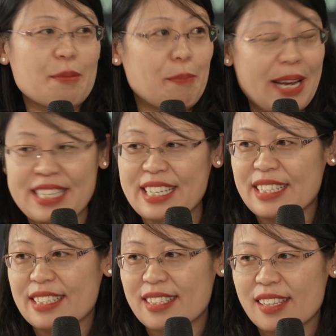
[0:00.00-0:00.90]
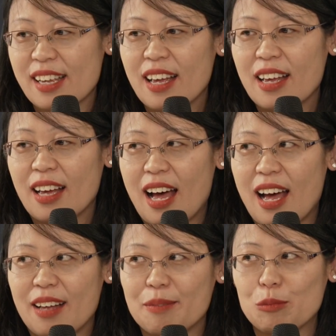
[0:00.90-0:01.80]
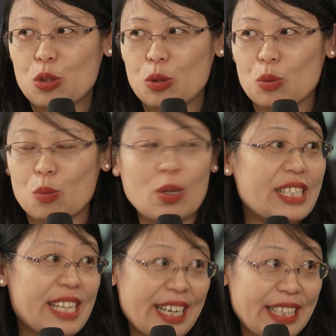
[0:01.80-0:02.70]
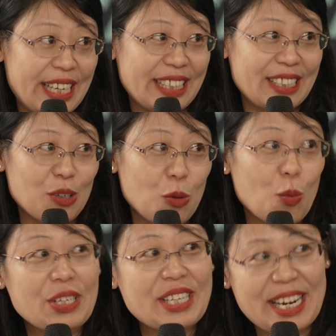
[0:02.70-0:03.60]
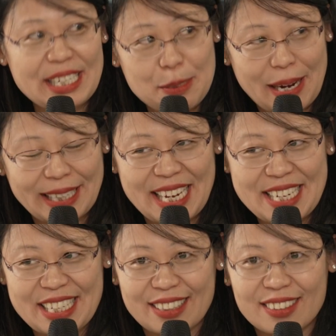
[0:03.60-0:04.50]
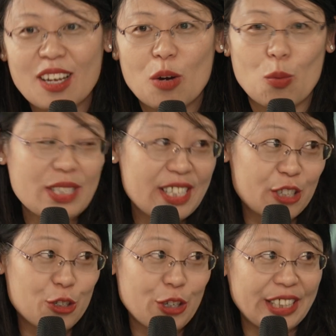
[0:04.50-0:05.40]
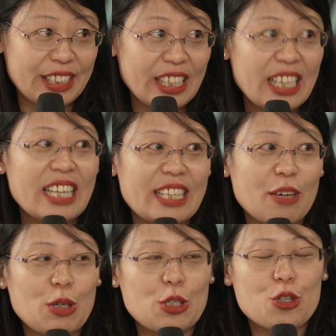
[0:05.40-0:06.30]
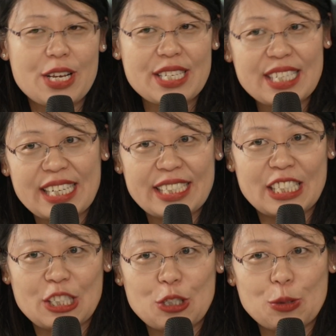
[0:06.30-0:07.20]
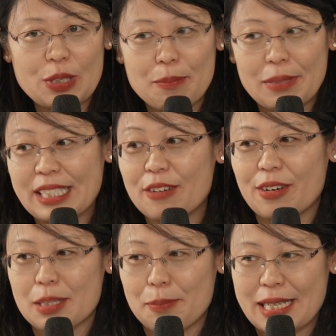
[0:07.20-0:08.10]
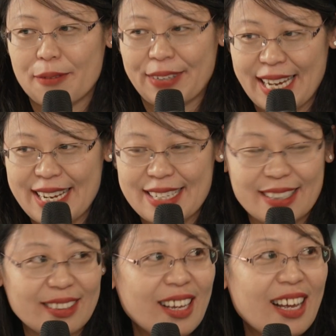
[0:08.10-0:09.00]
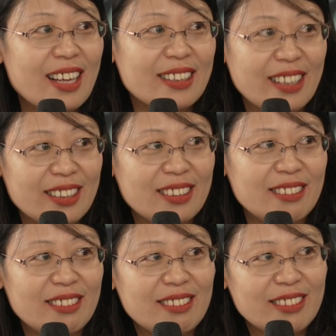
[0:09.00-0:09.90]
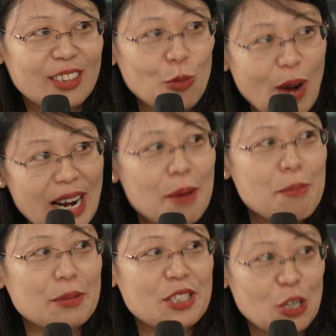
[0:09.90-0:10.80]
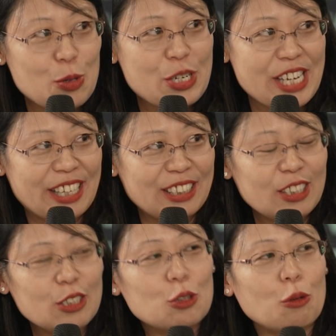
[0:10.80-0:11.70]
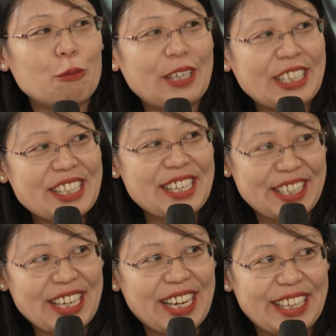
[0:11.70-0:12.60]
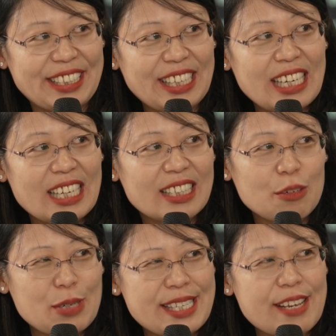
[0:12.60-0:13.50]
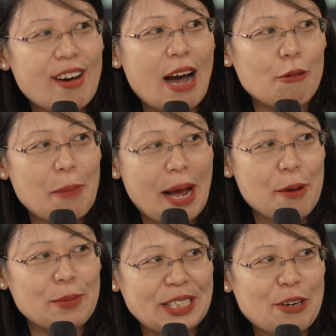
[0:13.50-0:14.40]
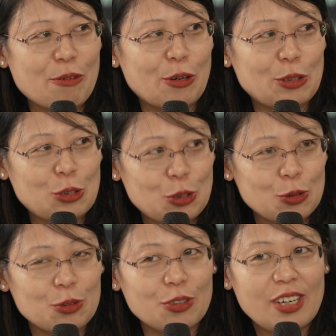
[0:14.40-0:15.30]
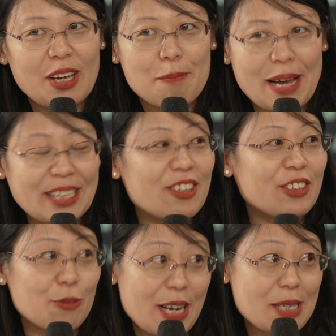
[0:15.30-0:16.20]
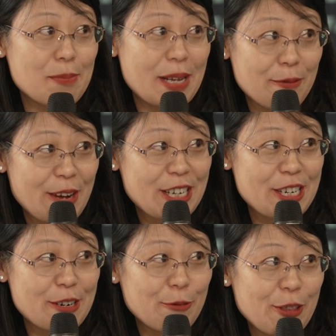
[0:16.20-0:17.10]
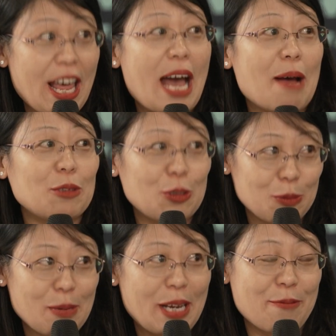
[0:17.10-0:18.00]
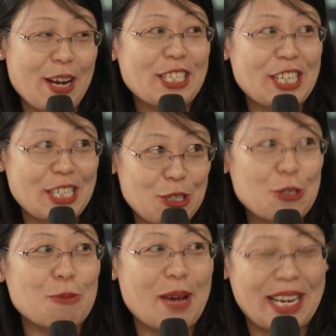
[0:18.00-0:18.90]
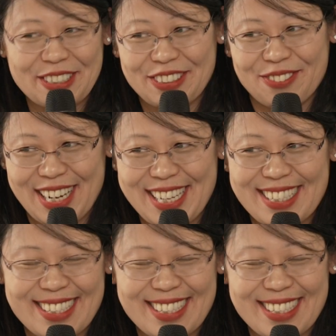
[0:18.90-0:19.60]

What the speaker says: patients, to what their need, what their expectation, what's the trend. Then we translate into the material specification, then develop solution to fit their need. Then we sell our biomaterial to medical device manufacturer for them to manufacture into medical device.